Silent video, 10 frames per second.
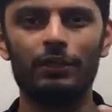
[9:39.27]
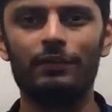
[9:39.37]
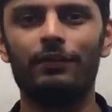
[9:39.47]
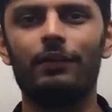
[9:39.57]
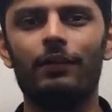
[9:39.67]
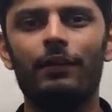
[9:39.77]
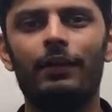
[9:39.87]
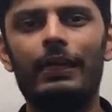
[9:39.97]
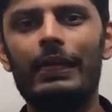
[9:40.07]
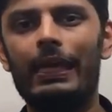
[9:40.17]
can
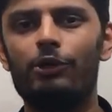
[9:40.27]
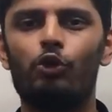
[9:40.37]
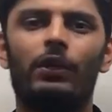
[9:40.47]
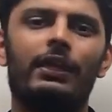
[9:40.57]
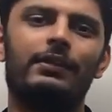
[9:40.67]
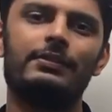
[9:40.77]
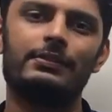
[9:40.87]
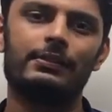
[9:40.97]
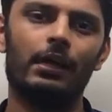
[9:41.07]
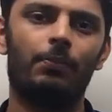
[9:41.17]
get your
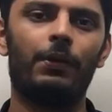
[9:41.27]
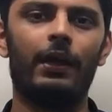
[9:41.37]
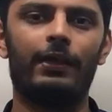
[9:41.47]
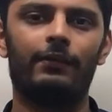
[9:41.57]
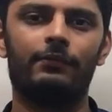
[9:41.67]
cadence up high.